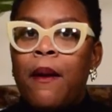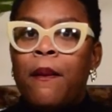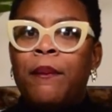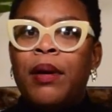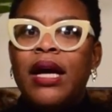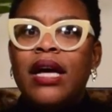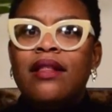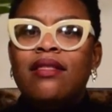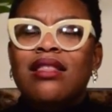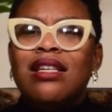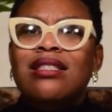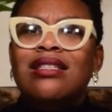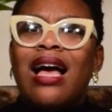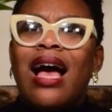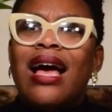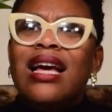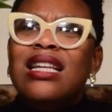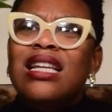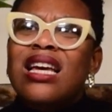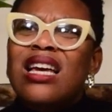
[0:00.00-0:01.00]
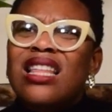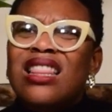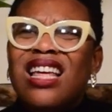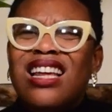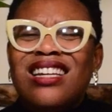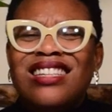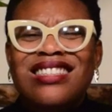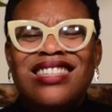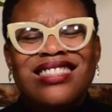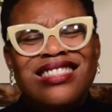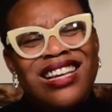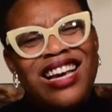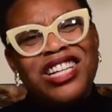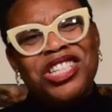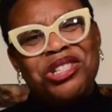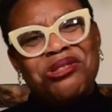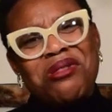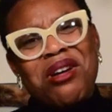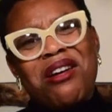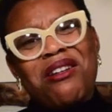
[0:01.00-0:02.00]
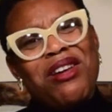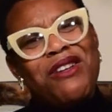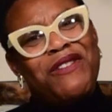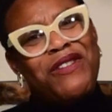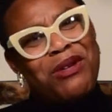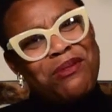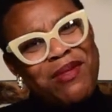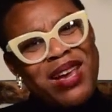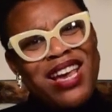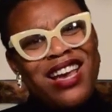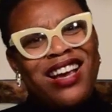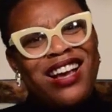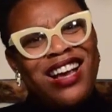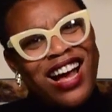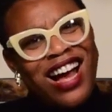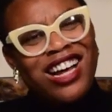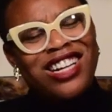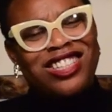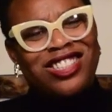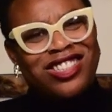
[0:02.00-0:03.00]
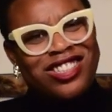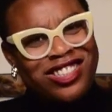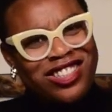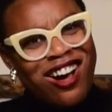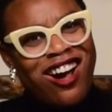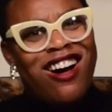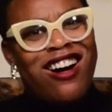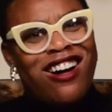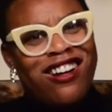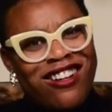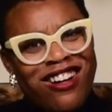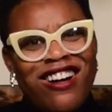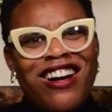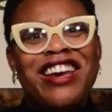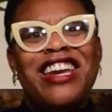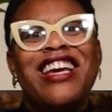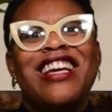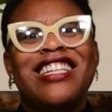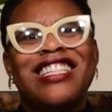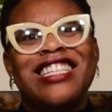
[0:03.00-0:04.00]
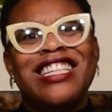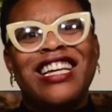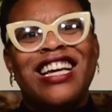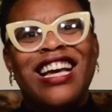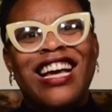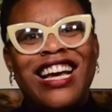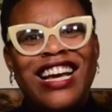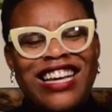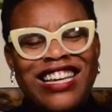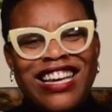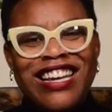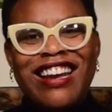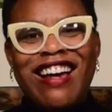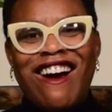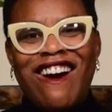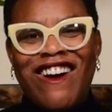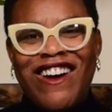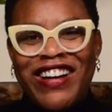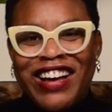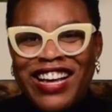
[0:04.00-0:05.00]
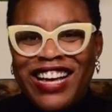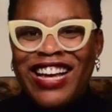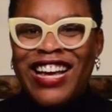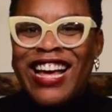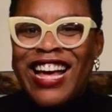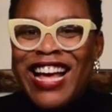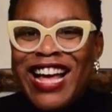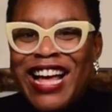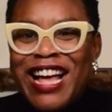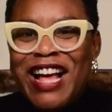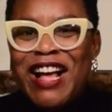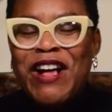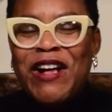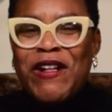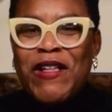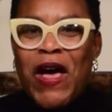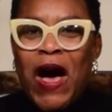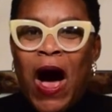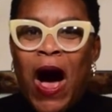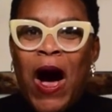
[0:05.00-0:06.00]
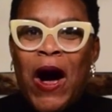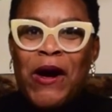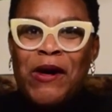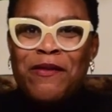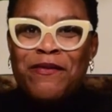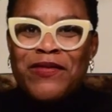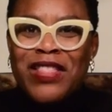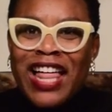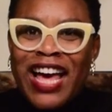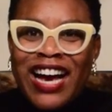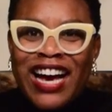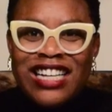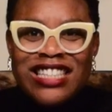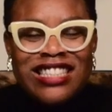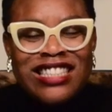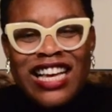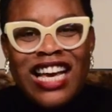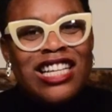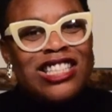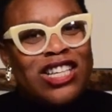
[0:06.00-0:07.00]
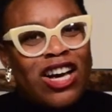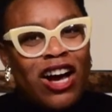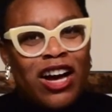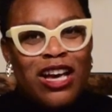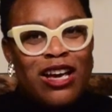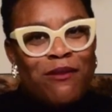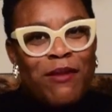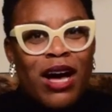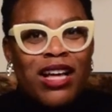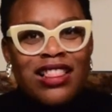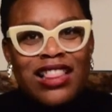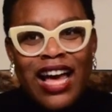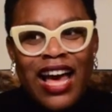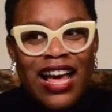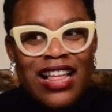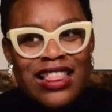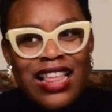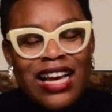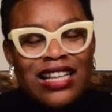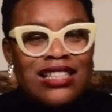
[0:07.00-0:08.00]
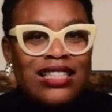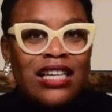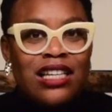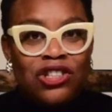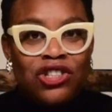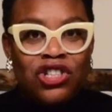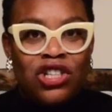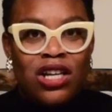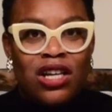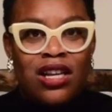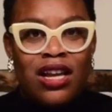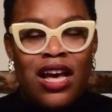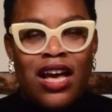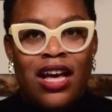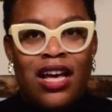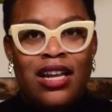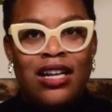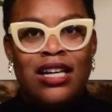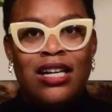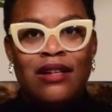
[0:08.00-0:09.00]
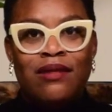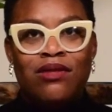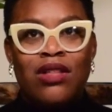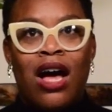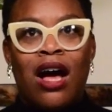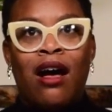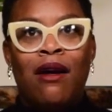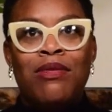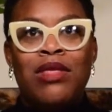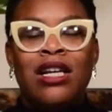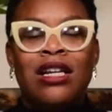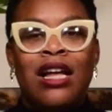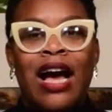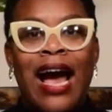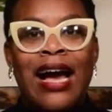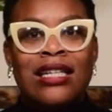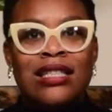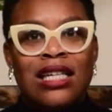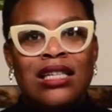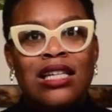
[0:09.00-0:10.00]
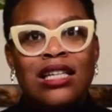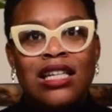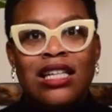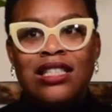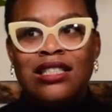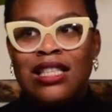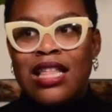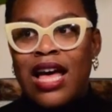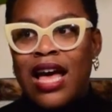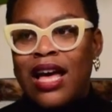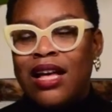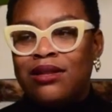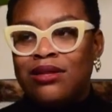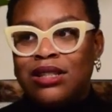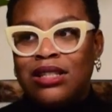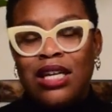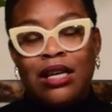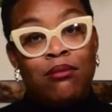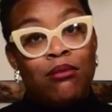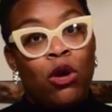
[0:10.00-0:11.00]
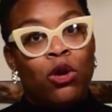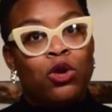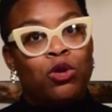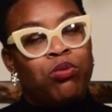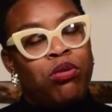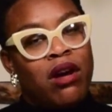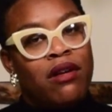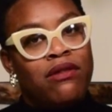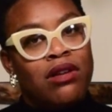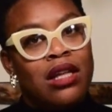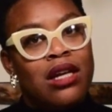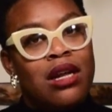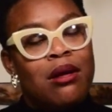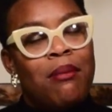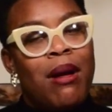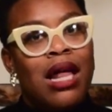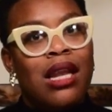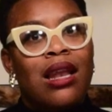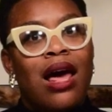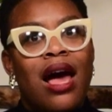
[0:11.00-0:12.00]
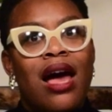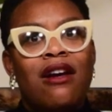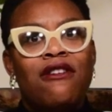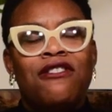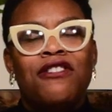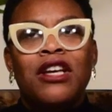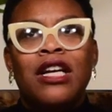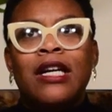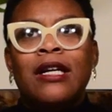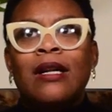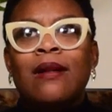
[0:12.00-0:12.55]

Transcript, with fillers: But this idea that it's a sanctuary for me, gosh, doggone it, you know, like I said, talking about that tension and the identities that seem most prevalent in my life,